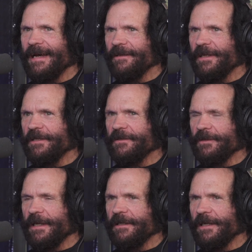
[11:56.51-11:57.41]
I
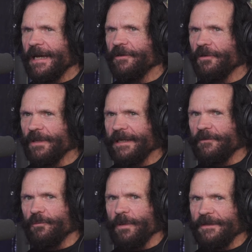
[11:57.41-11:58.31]
I don't like
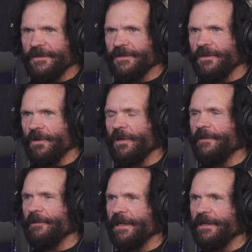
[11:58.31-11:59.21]
run slow if
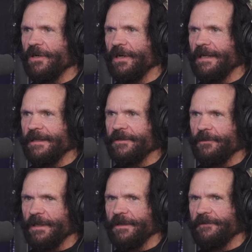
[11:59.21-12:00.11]
I run at all. I like to
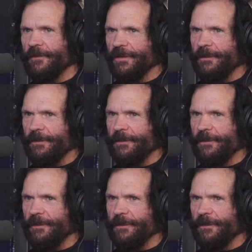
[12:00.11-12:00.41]
run like 400